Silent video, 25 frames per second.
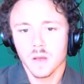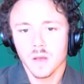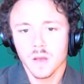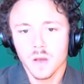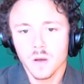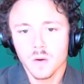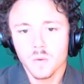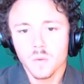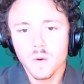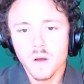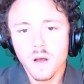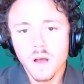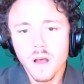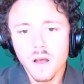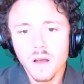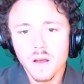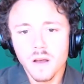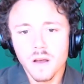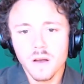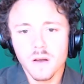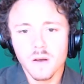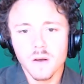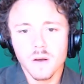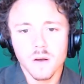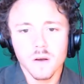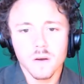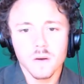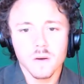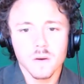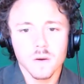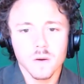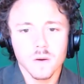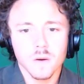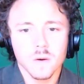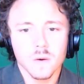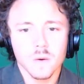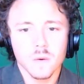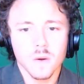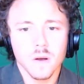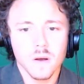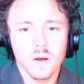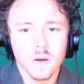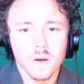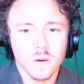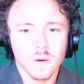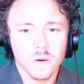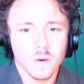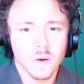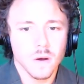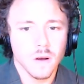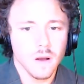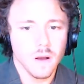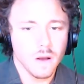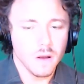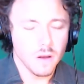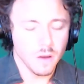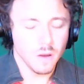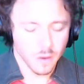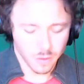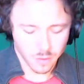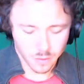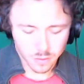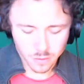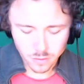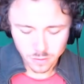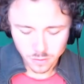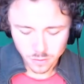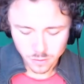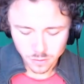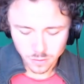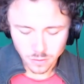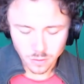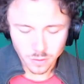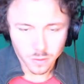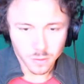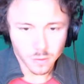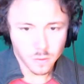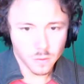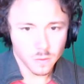Whoa, whoa, oh, oh.